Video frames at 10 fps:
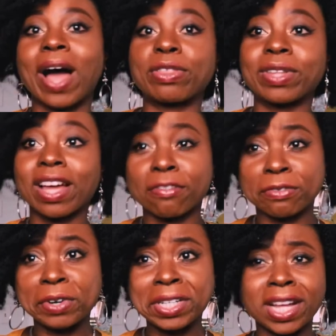another
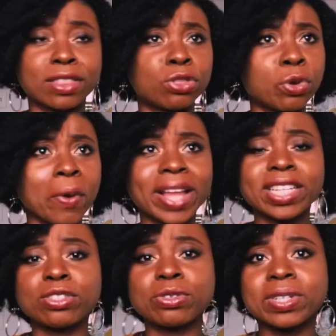friend that no I
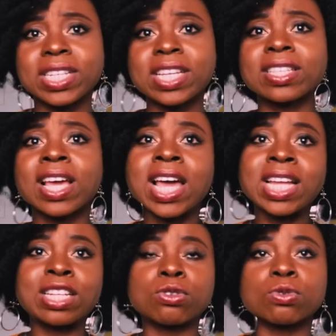didn't do this
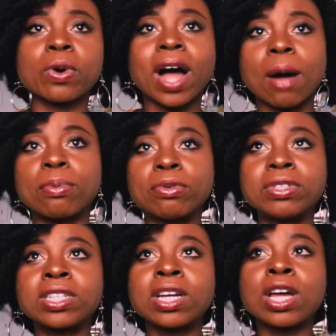this was what happened